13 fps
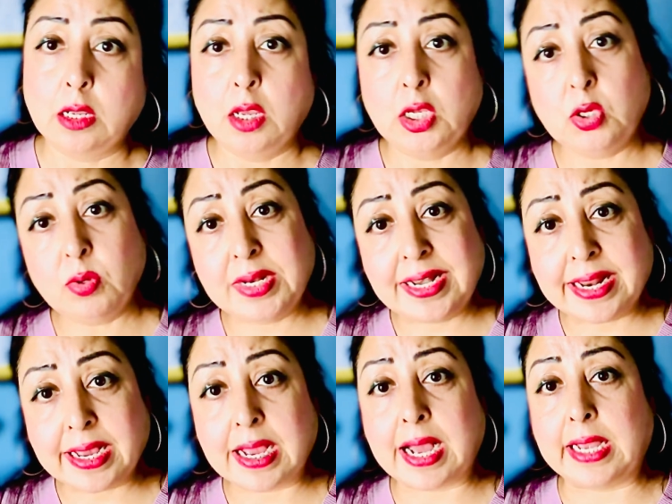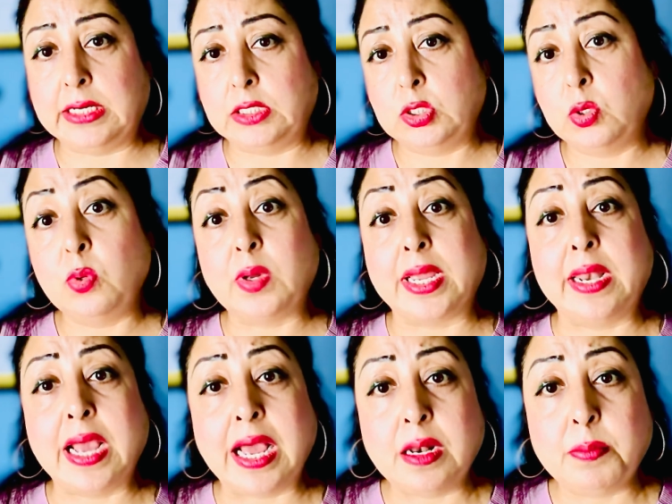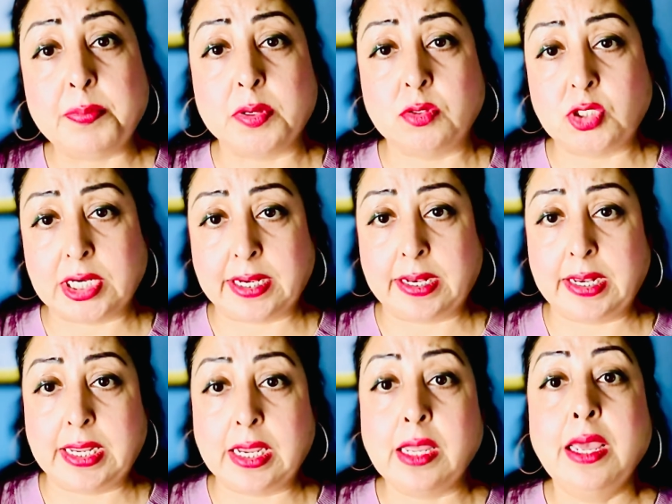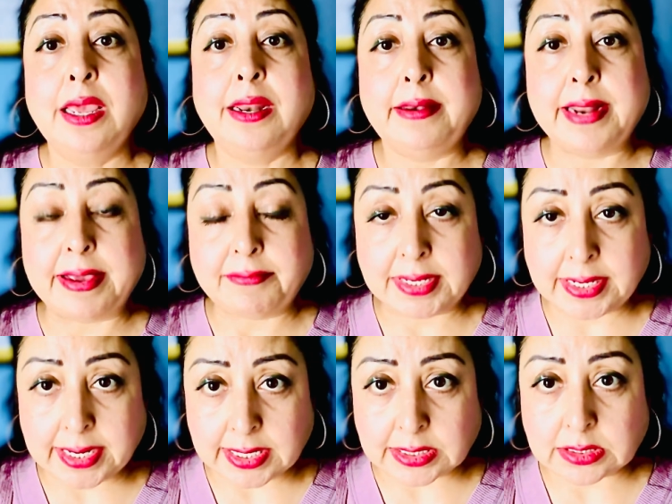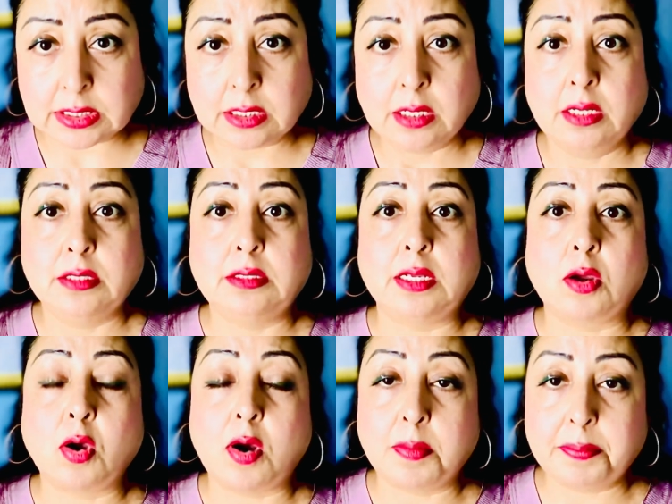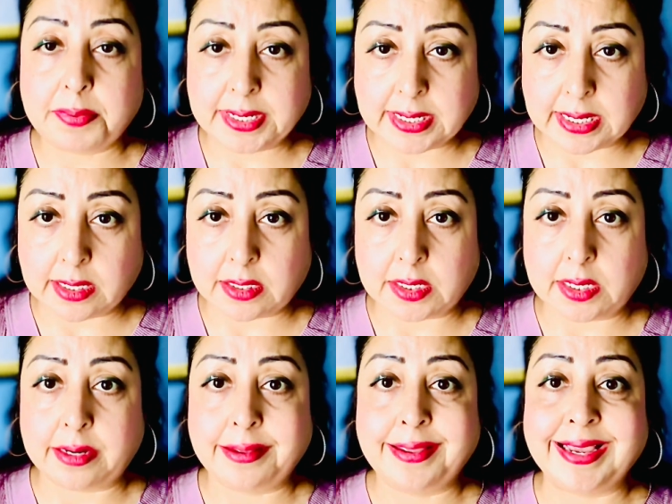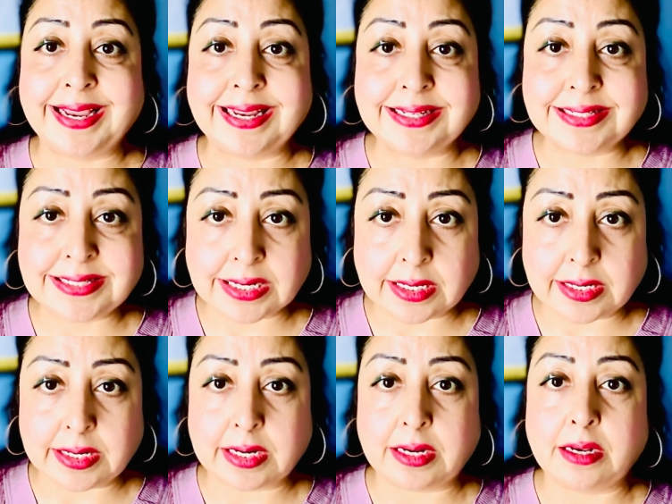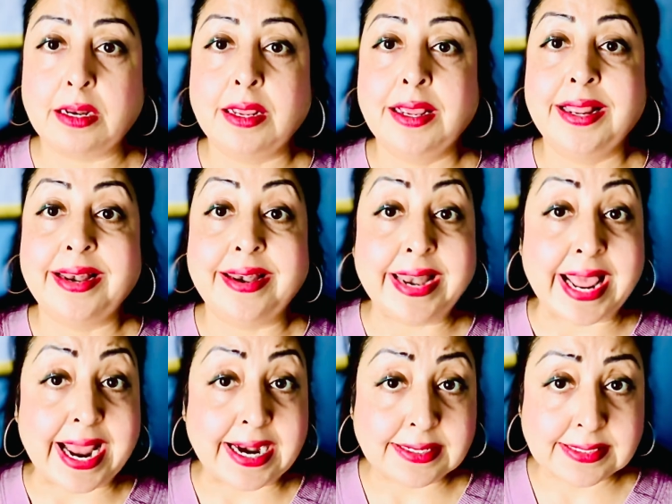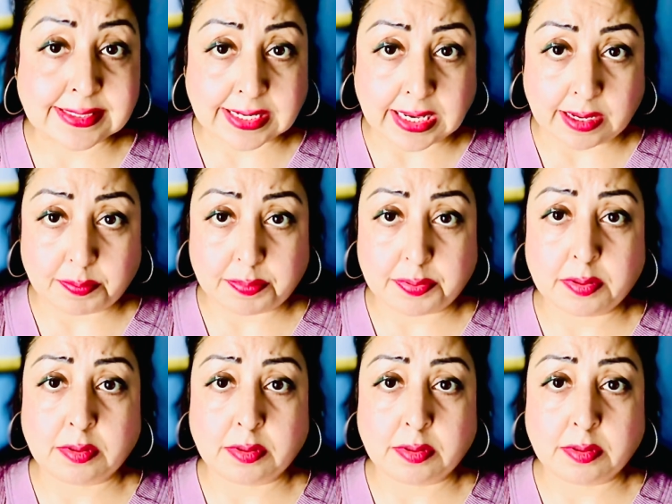You need a guide who can help you gently navigate the complicated internal landscape,